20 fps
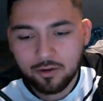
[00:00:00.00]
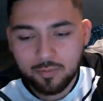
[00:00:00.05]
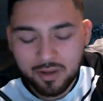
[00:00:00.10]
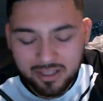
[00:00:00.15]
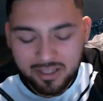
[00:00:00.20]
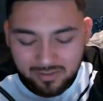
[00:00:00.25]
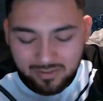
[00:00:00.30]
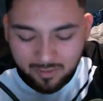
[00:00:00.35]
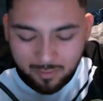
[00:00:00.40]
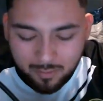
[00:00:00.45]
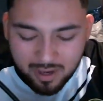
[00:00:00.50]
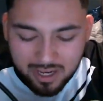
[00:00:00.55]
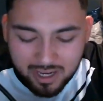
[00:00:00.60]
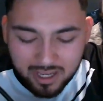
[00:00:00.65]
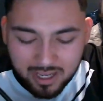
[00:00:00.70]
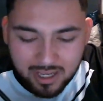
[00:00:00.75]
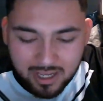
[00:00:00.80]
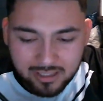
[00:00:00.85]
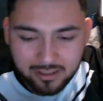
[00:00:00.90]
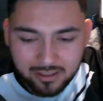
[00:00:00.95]
Because if
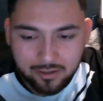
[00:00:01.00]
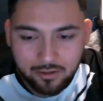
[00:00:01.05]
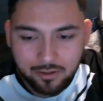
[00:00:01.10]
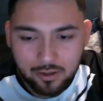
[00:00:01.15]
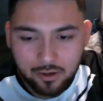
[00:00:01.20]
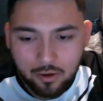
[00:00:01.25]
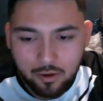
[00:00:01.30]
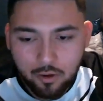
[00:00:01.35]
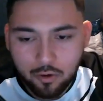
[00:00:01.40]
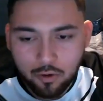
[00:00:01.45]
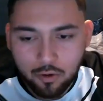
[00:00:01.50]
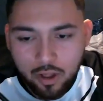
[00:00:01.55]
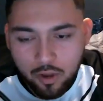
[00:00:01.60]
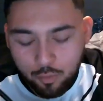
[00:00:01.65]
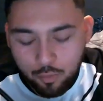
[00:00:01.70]
America gets a third goal